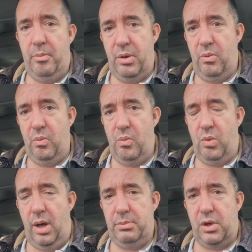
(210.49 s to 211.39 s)
But
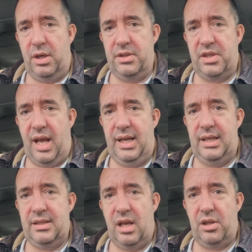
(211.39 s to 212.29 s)
what I'm trying to say
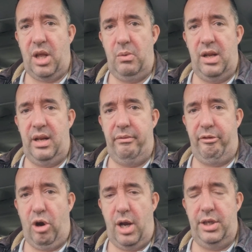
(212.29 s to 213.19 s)
is, don't let it
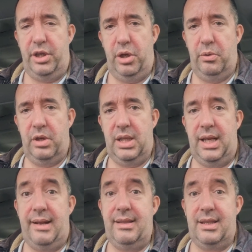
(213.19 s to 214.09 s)
frighten you. At
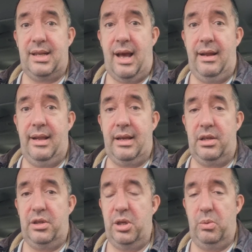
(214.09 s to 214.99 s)
the end of the day, they're
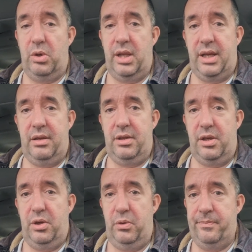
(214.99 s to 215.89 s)
going to do what they're going to
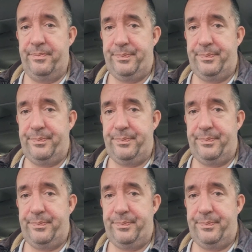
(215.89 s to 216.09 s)
do.